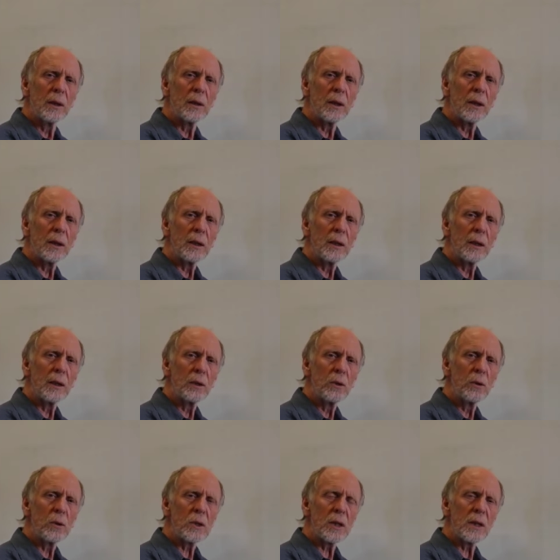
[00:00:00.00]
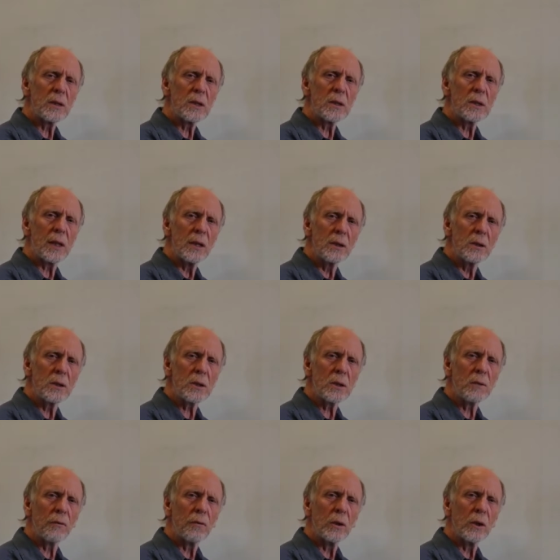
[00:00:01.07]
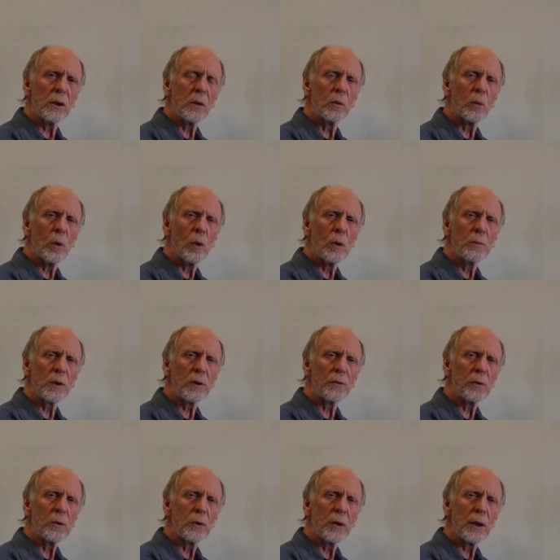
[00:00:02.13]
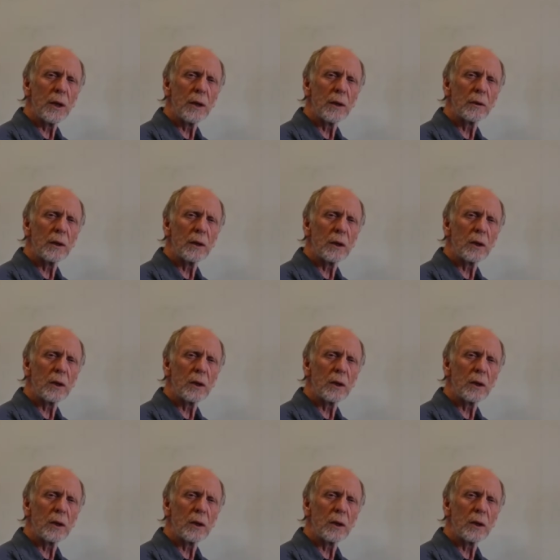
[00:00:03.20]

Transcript: they uh, used their skins for warmth, for their uh,